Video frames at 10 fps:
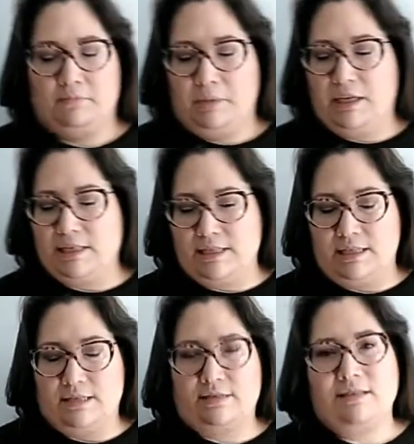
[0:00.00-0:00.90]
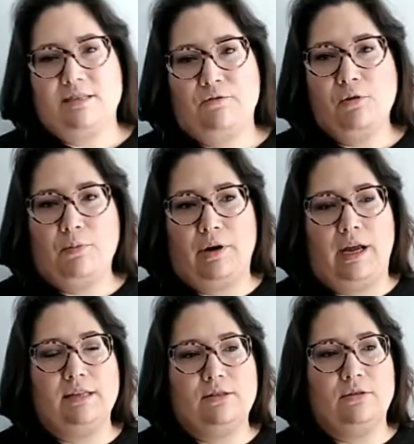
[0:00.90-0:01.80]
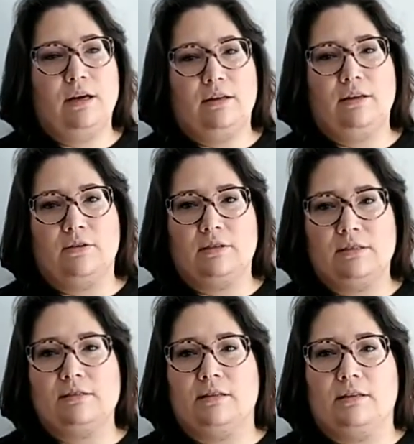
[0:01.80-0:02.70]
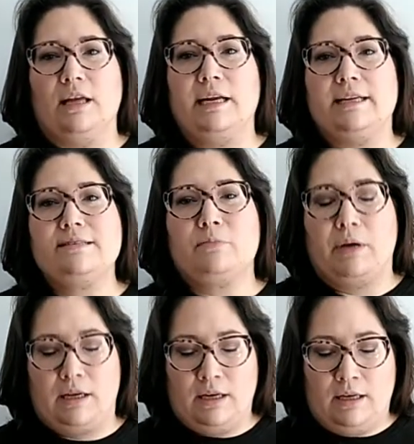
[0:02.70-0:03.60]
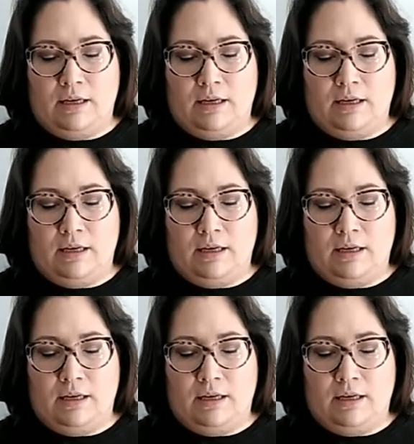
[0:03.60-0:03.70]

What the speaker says: Because it's a 4.8, so not, the lightest, but